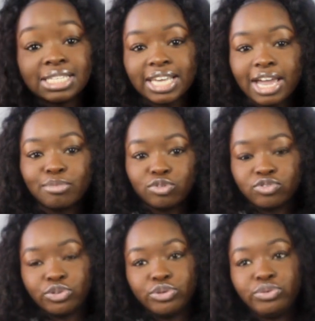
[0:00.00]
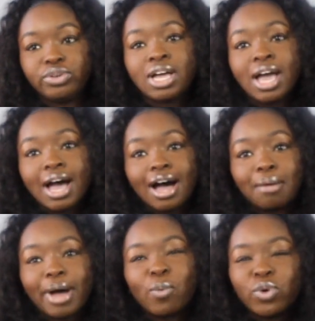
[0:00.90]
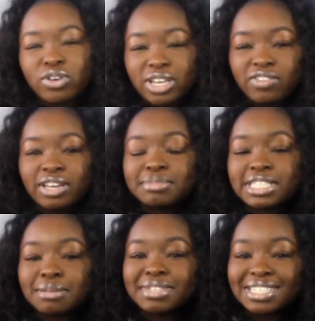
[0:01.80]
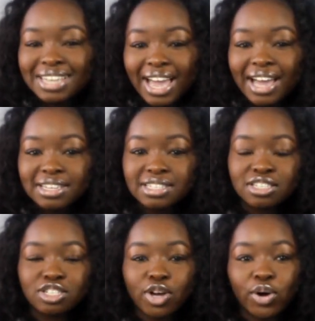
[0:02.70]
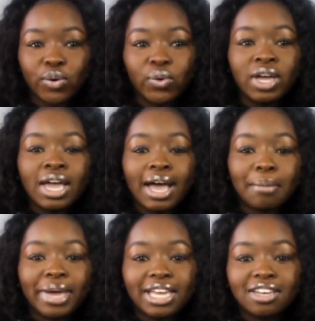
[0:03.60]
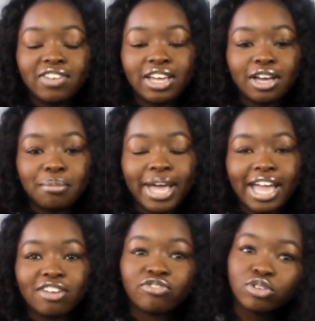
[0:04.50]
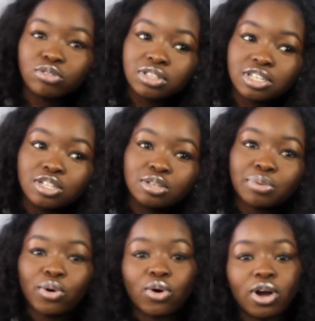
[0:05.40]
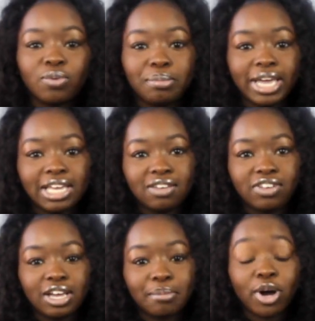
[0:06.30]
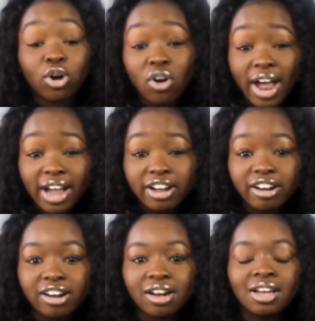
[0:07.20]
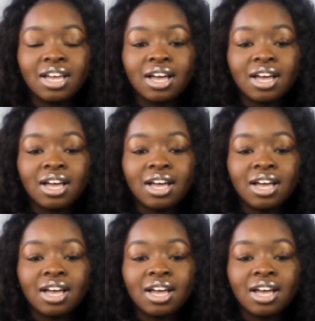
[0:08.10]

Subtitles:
table food. I will give him some snacks, so I may give him a Fruit Loop, or we may give him a cracker,